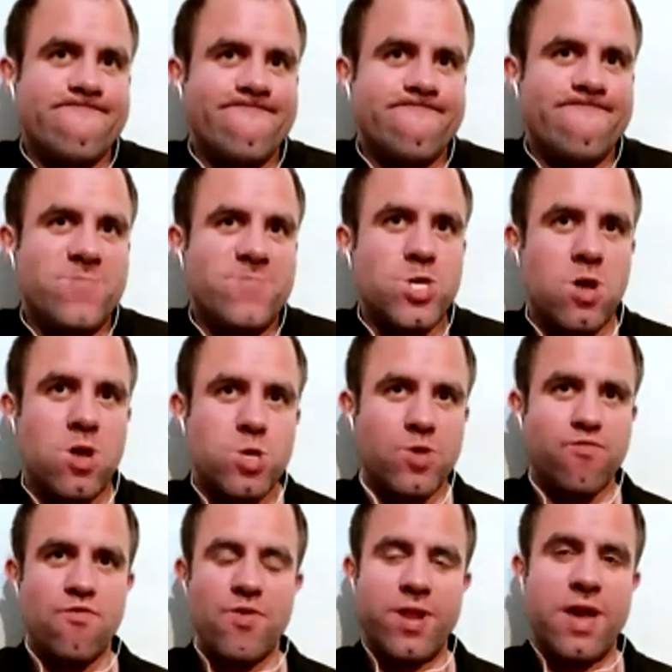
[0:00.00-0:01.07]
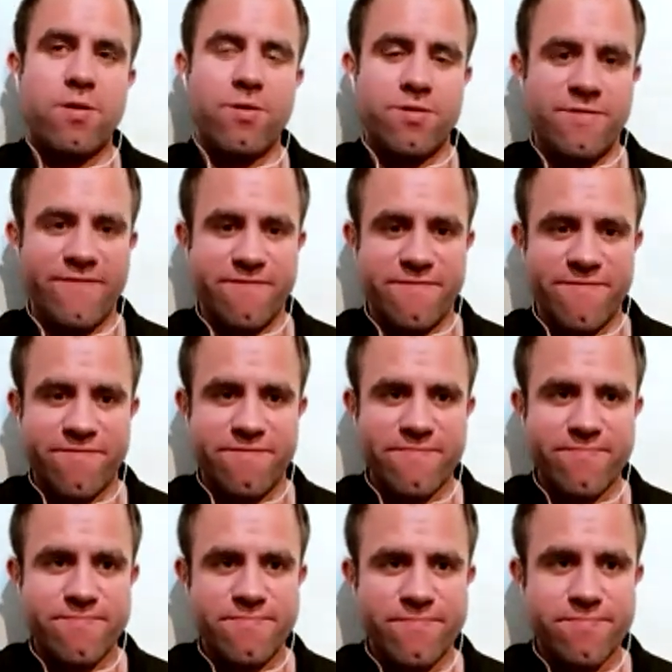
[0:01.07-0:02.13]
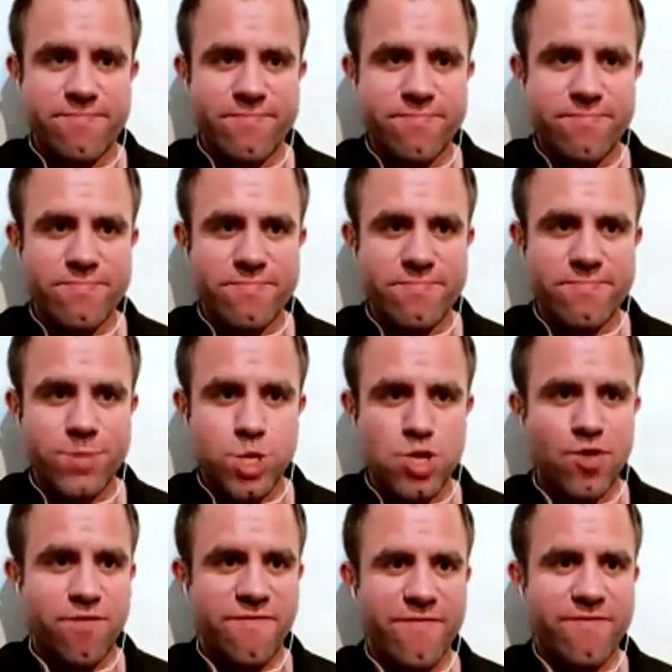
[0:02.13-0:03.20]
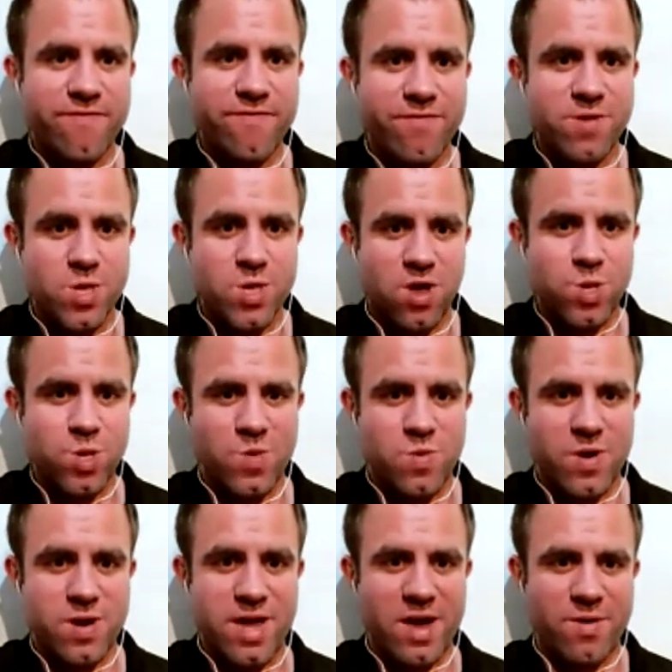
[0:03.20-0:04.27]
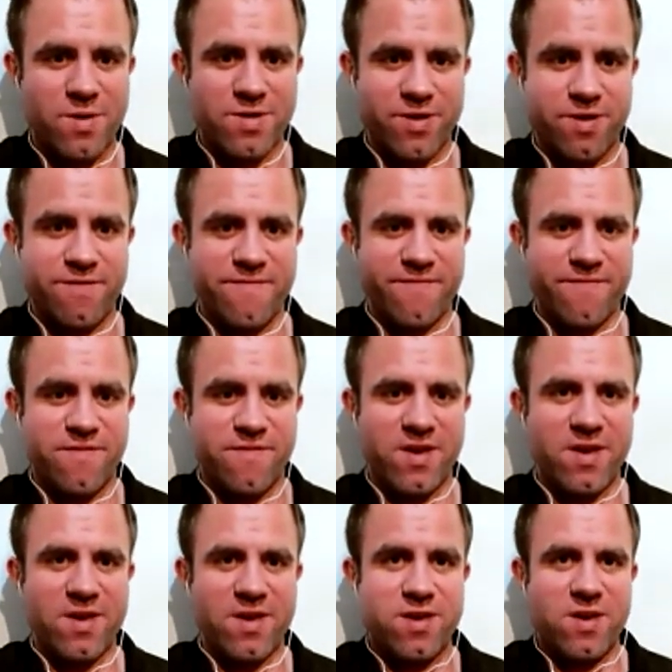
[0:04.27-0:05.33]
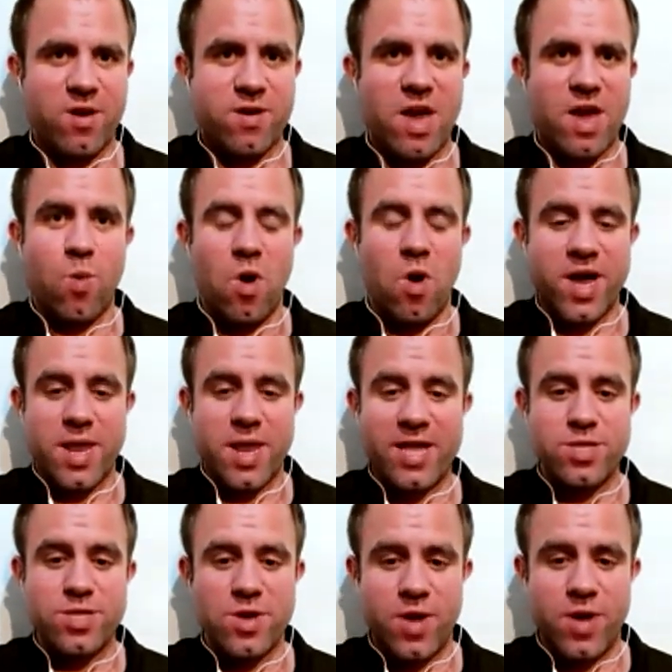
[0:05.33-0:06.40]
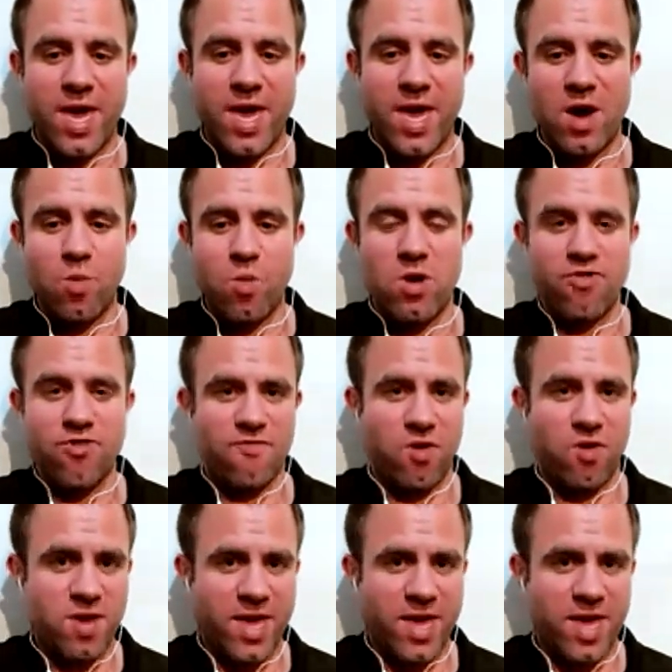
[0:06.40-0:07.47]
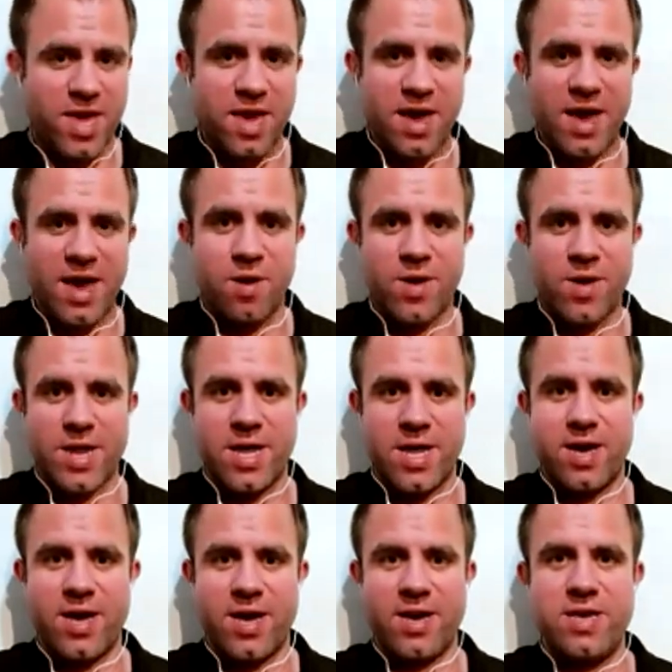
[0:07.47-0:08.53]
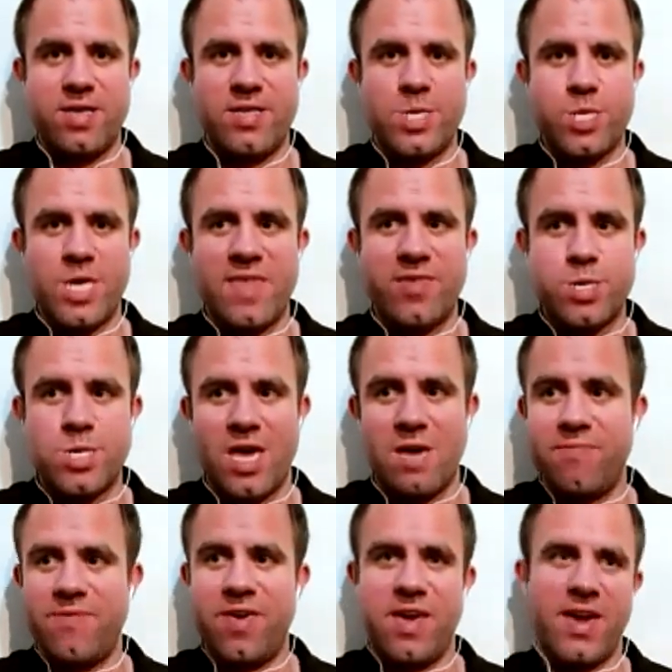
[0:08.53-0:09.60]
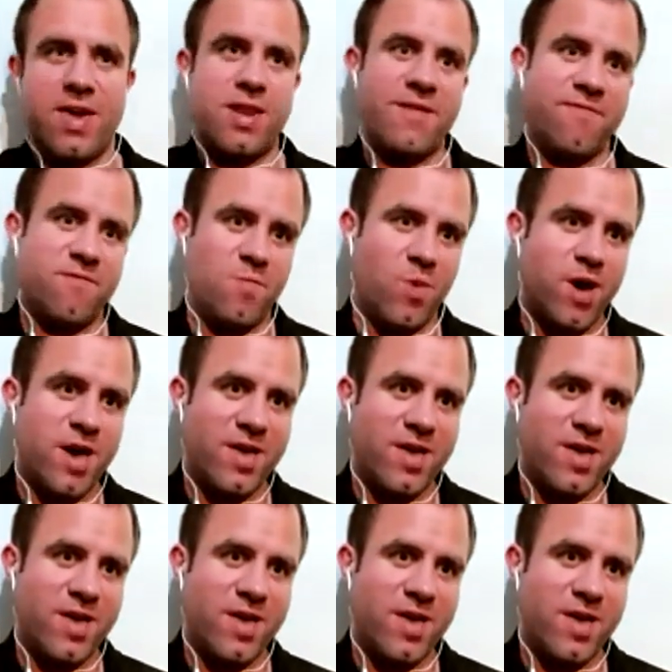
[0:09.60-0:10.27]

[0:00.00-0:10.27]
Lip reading: you start to run out of stuff. You start to run out of, okay, what can I do here? What's wrong here? How can I say the same thing in a different way